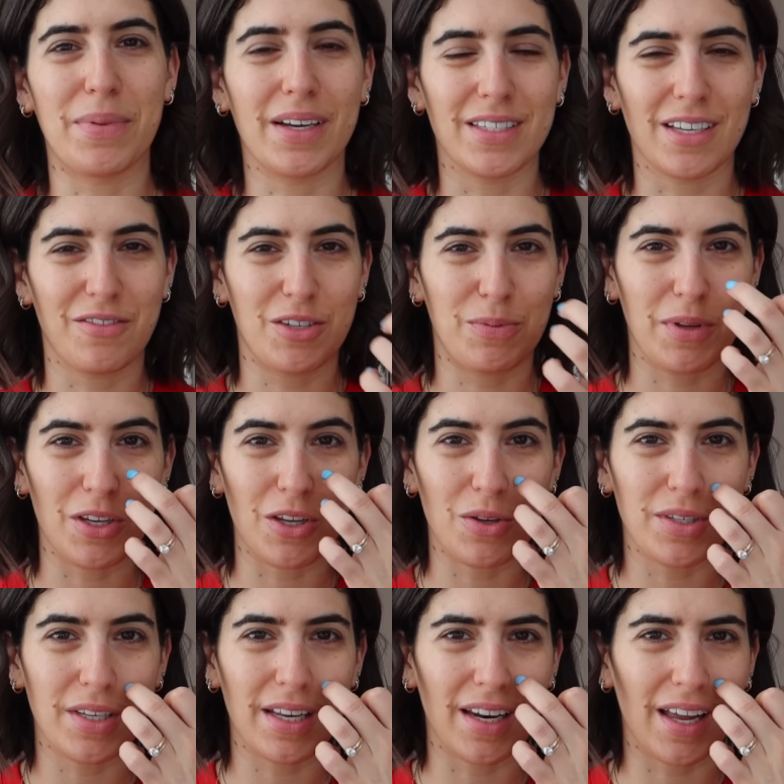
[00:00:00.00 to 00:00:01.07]
because I've just been
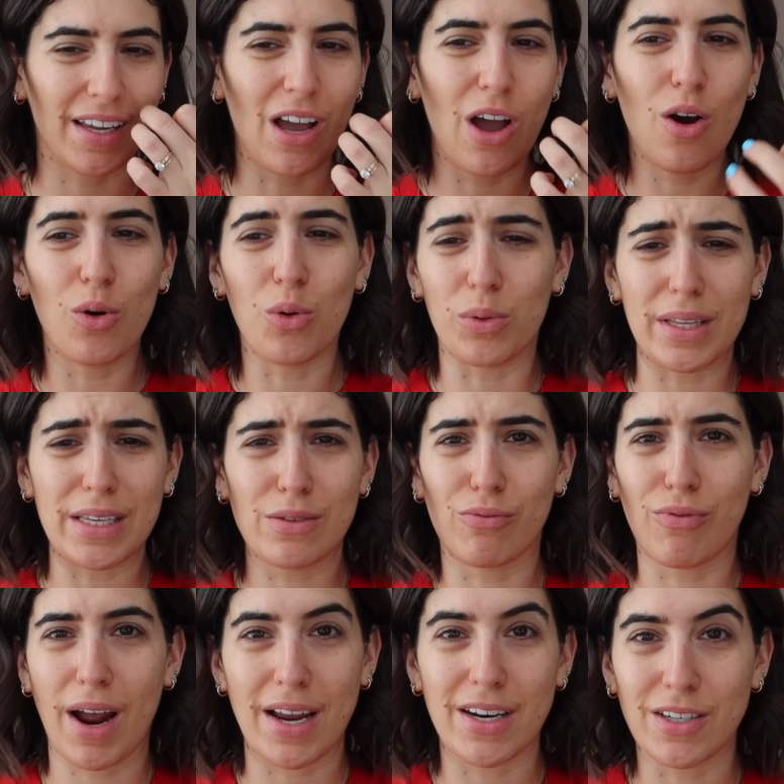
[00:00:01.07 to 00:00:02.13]
using like all these
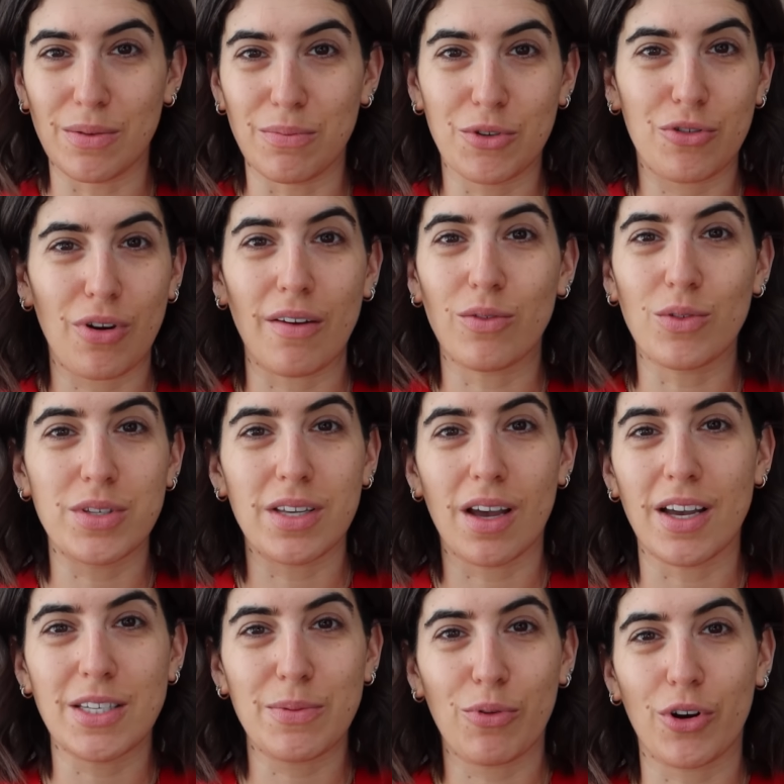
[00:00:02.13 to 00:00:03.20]
random travel
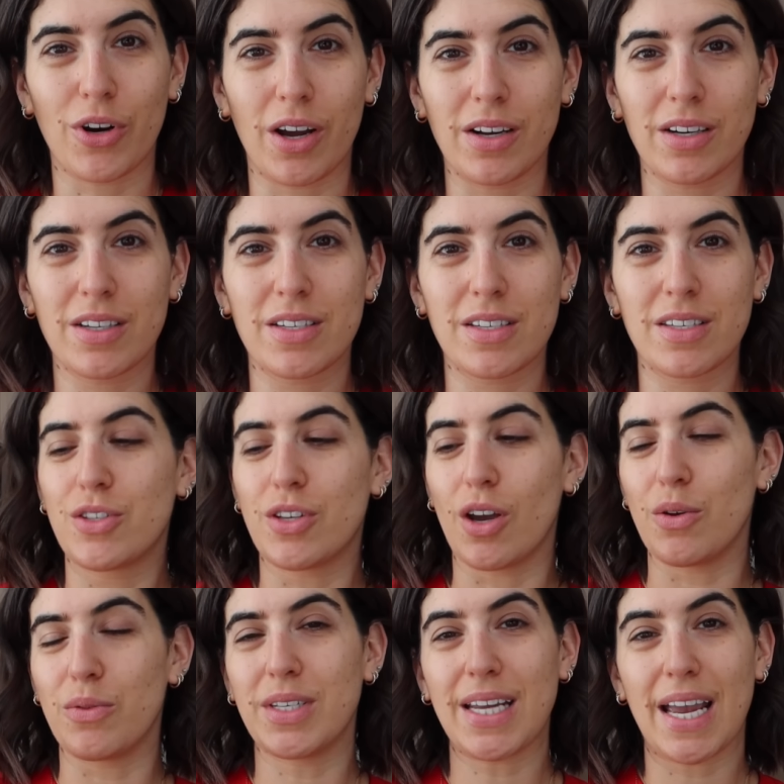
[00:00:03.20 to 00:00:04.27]
size products.
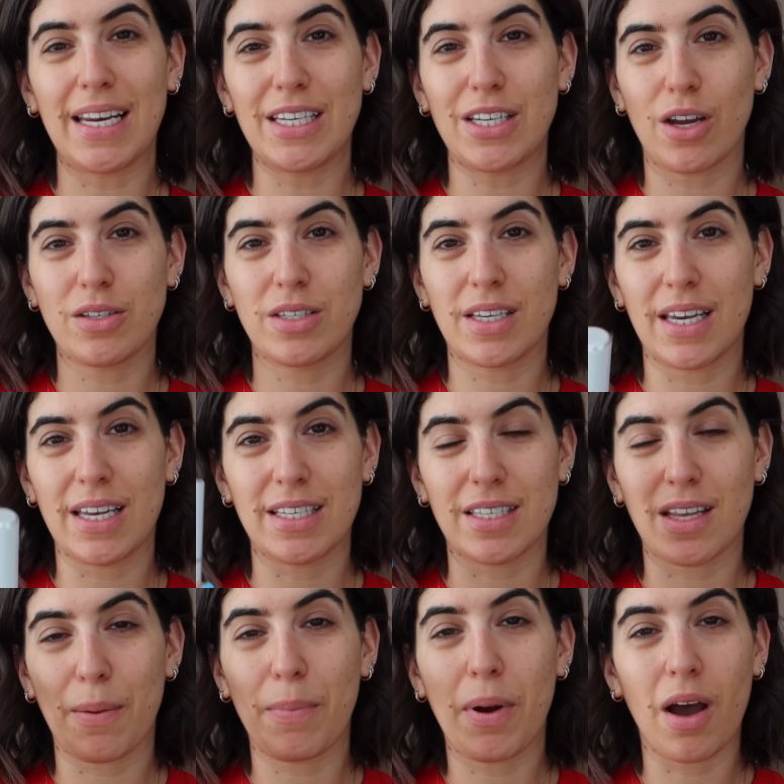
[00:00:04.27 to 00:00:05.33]
So the Daily Doser is
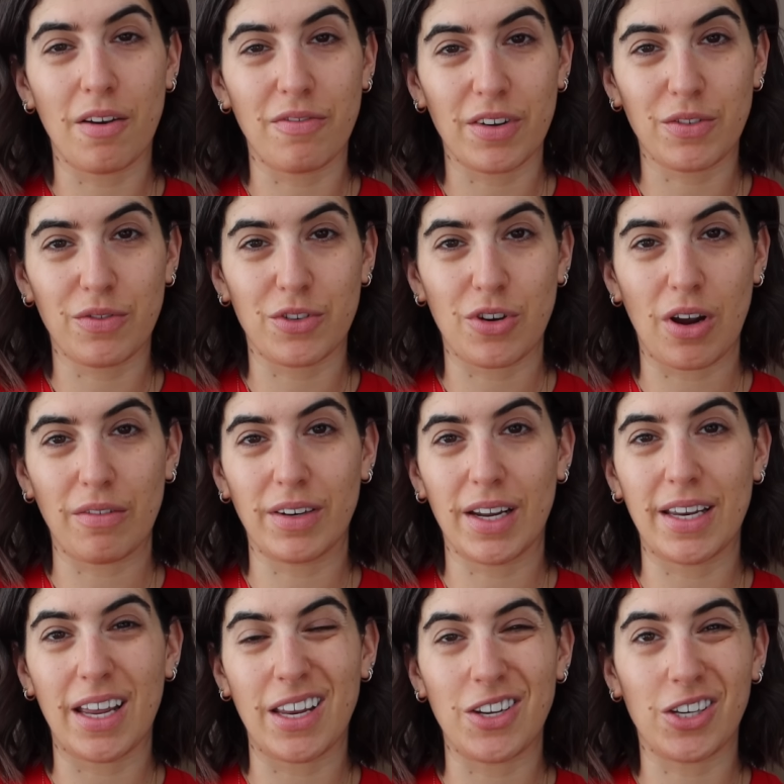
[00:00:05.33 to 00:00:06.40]
perfect for
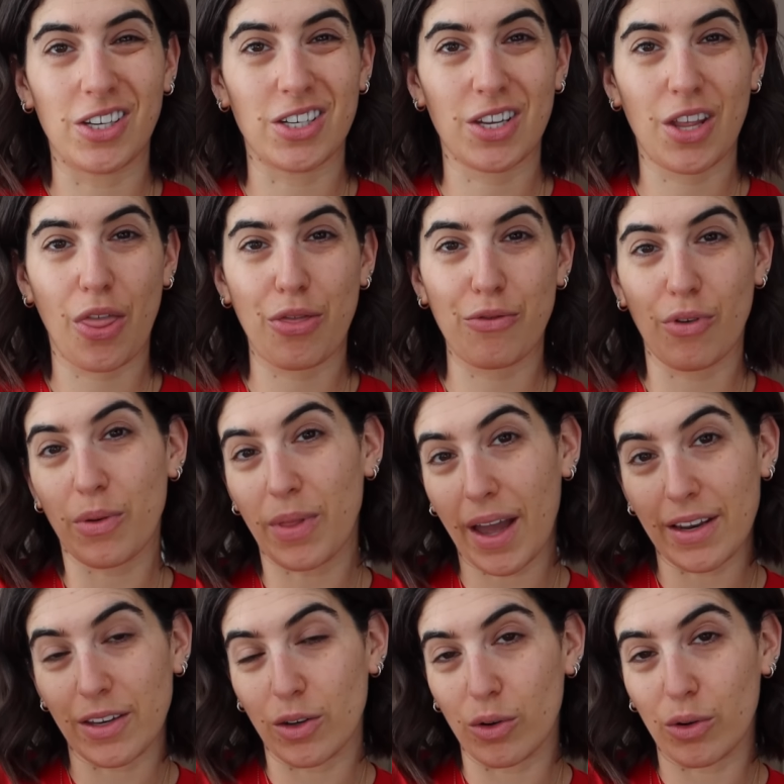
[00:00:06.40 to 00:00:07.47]
traveling and you can just throw that
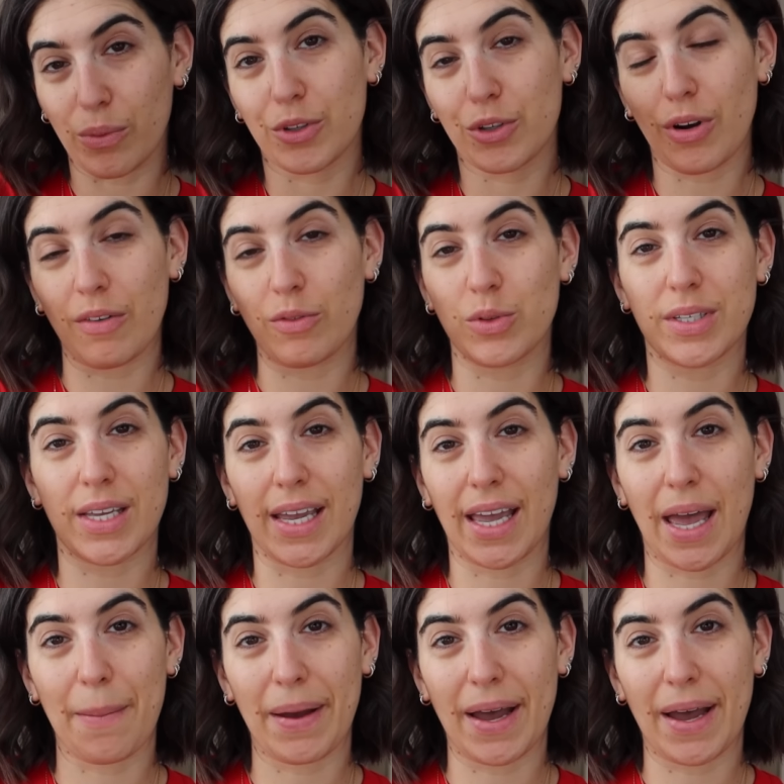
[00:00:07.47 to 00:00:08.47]
in your travel skincare